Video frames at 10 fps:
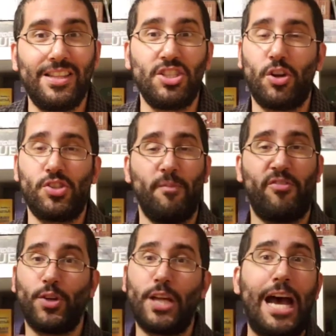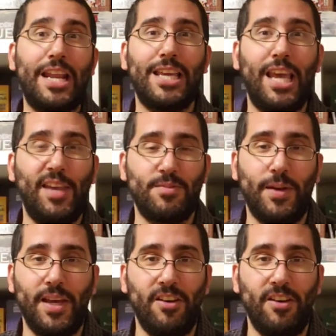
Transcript: These are some forgotten games by,